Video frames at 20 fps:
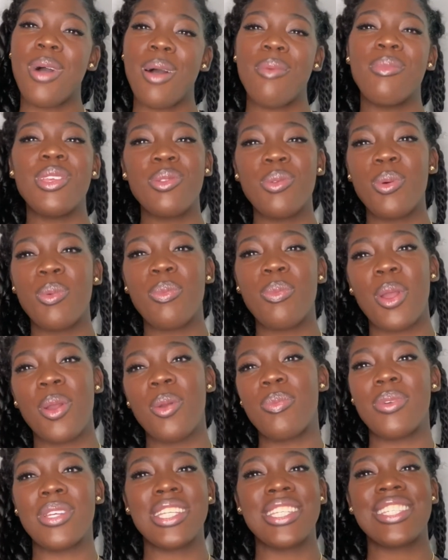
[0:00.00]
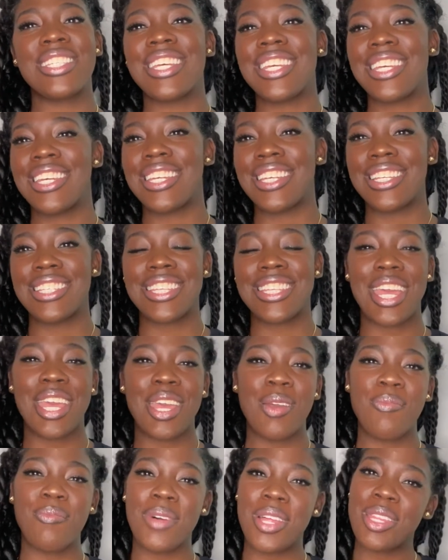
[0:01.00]
with Purpose is a
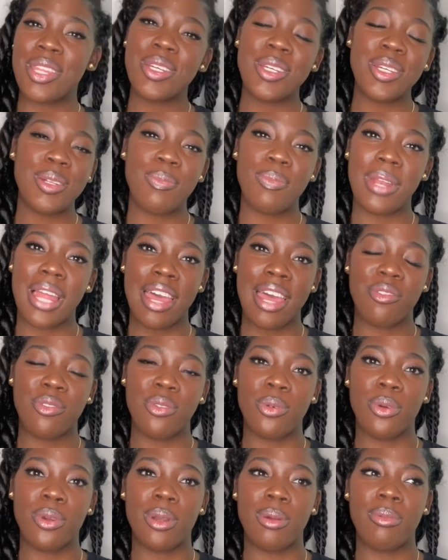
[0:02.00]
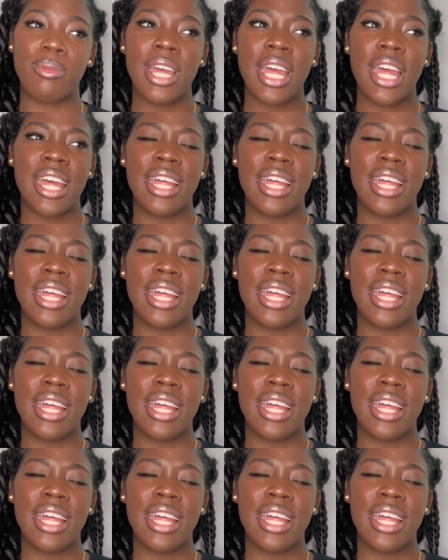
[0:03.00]
motherhood platform